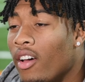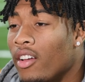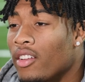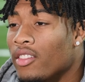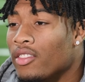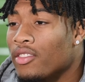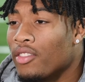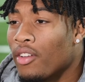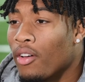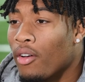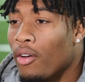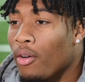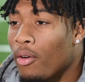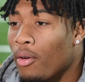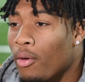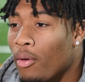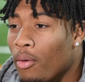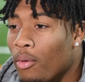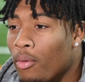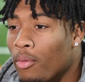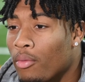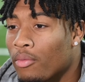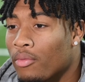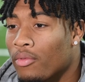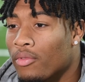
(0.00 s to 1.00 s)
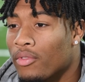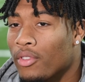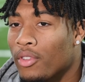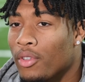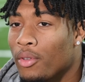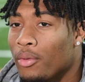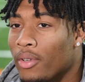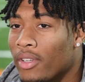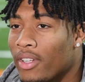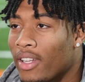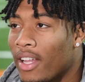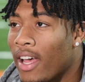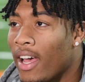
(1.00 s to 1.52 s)
So
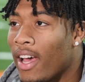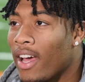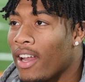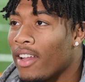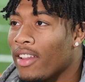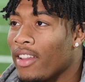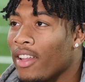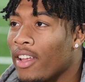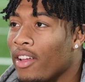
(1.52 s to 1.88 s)
doing that and